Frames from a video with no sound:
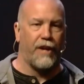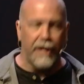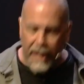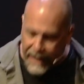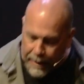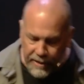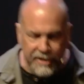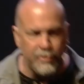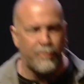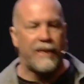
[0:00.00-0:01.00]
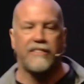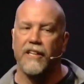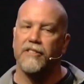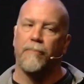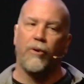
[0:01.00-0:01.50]
Can you give me some space? I
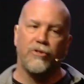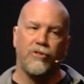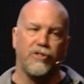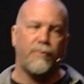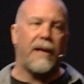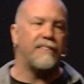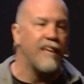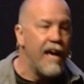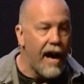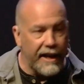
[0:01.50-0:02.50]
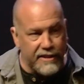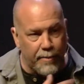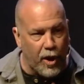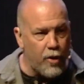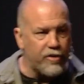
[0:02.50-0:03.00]
need some personal space. I need some
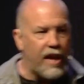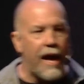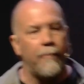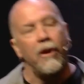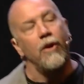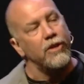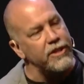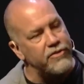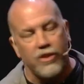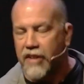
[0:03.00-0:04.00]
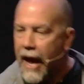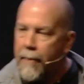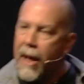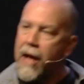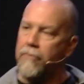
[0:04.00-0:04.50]
alone time. Just
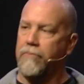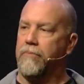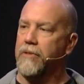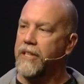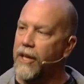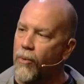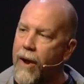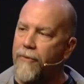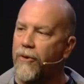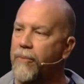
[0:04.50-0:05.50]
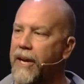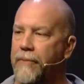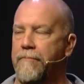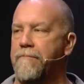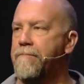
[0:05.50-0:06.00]
time out. Get away from me.
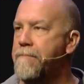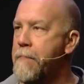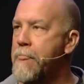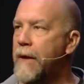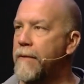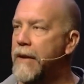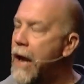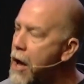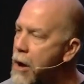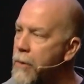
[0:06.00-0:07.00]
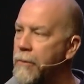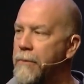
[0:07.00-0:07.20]
now."